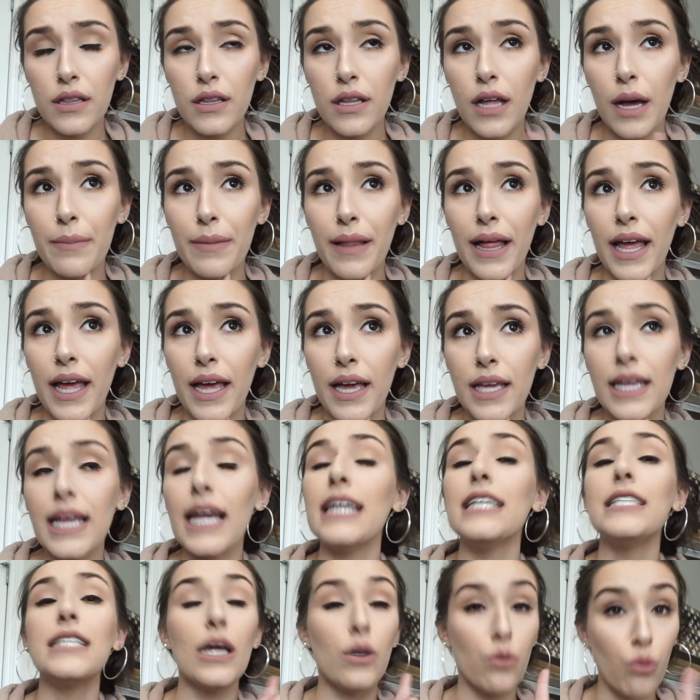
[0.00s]
I'm lying. Yeah,
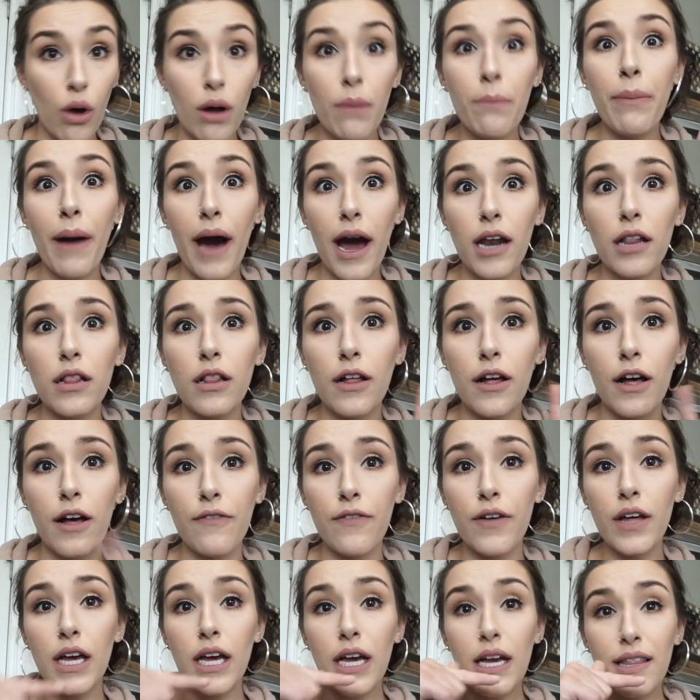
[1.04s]
he's had one bottle of
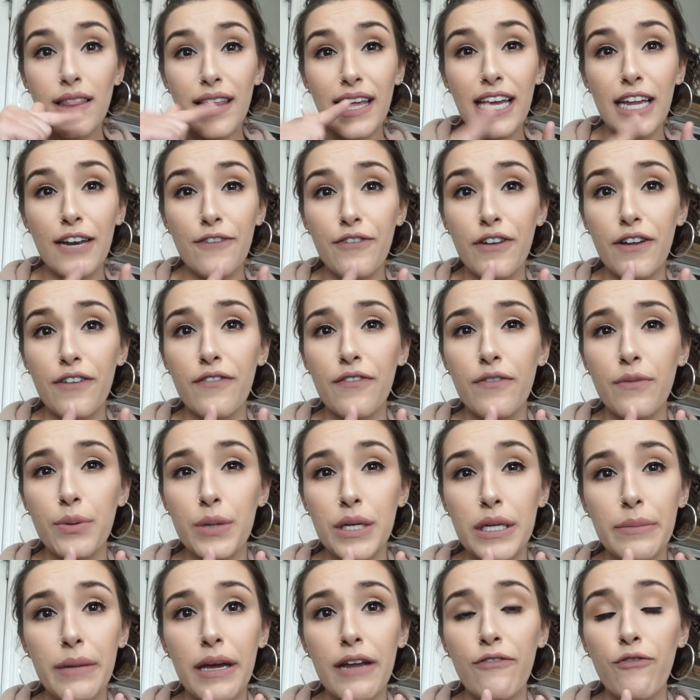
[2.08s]
the infant
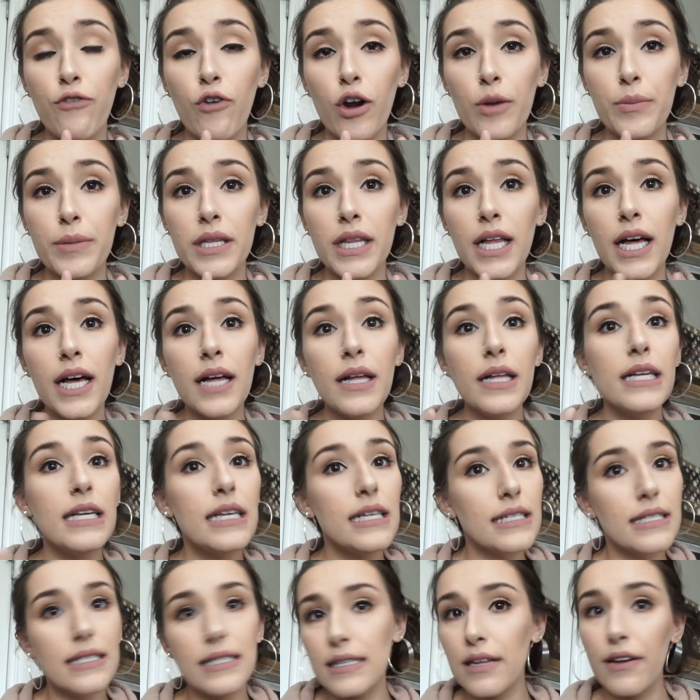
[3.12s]
pre-made formula
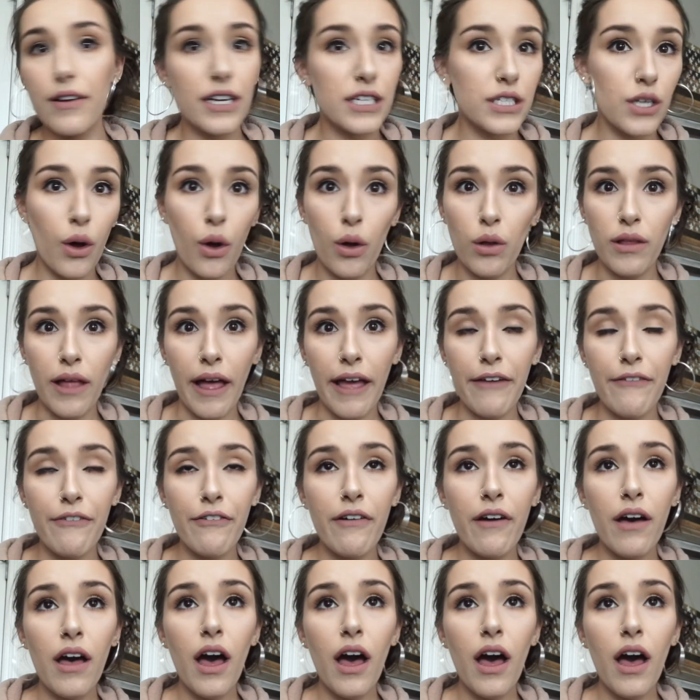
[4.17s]
his whole life.